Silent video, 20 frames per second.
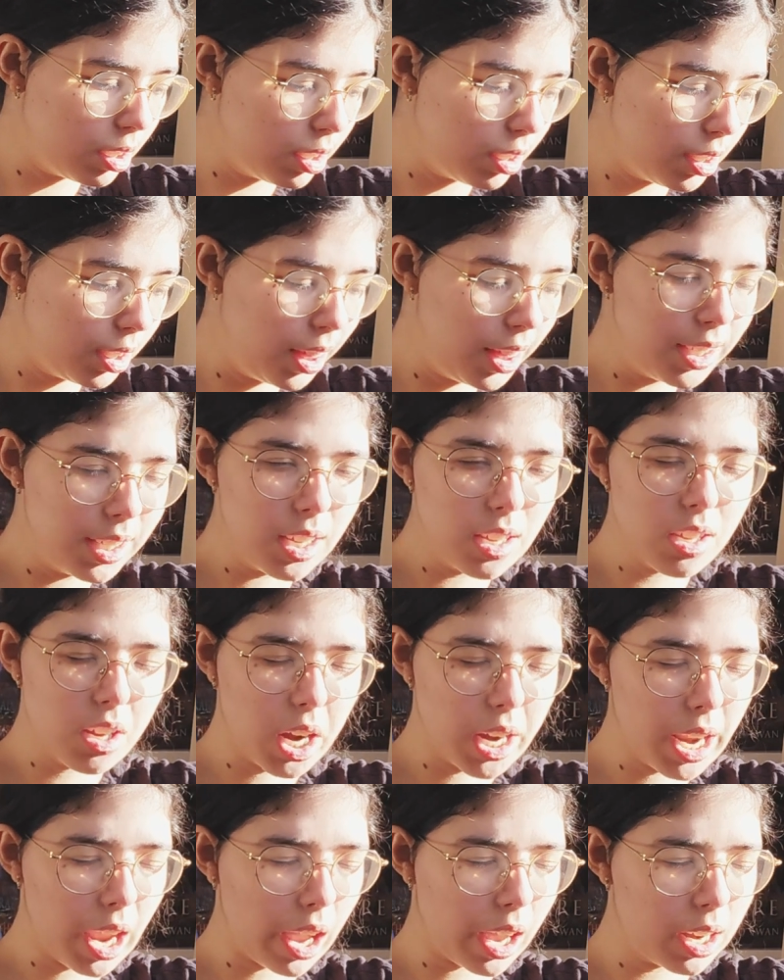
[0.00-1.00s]
is
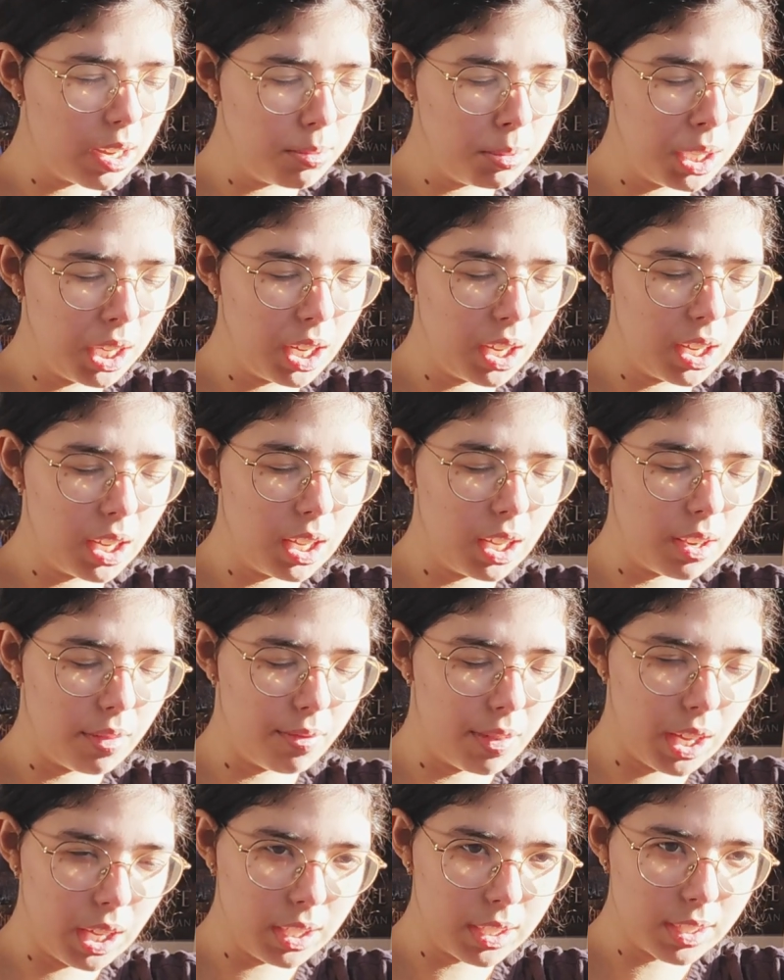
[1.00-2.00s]
dark academia and
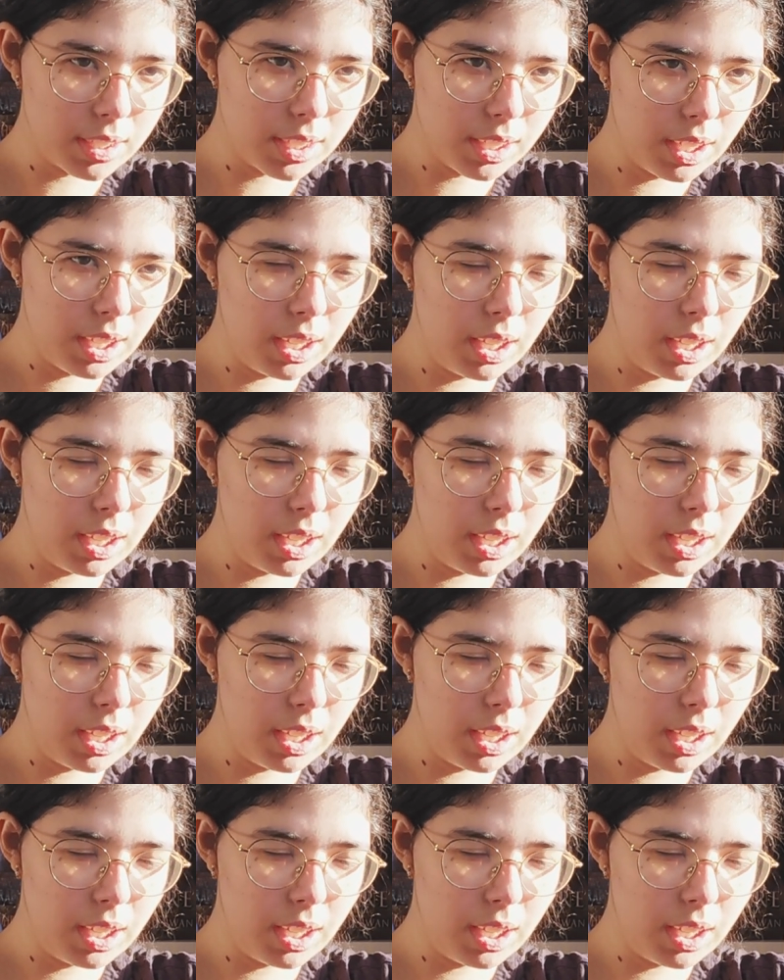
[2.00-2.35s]
fantasy.